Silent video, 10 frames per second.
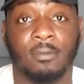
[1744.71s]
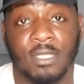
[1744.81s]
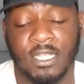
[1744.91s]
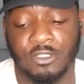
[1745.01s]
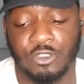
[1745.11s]

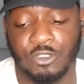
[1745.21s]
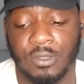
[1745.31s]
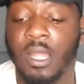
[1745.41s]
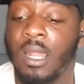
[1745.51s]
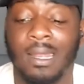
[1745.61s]
Let's
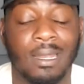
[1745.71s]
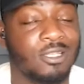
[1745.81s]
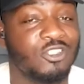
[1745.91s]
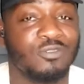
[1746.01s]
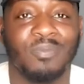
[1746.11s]
just
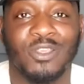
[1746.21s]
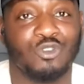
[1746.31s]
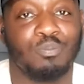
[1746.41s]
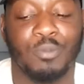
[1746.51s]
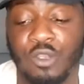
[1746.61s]

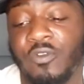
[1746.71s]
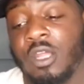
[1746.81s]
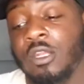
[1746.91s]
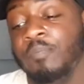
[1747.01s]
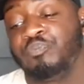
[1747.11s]
move
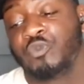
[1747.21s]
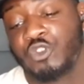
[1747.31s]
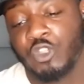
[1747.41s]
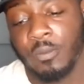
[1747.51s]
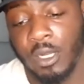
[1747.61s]
on to
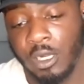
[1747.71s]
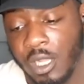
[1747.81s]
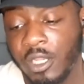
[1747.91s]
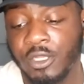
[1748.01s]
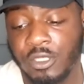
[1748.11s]
some
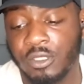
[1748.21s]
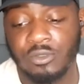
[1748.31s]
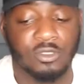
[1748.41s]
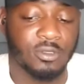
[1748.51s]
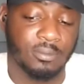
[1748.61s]
light
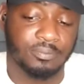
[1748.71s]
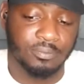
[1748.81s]
news.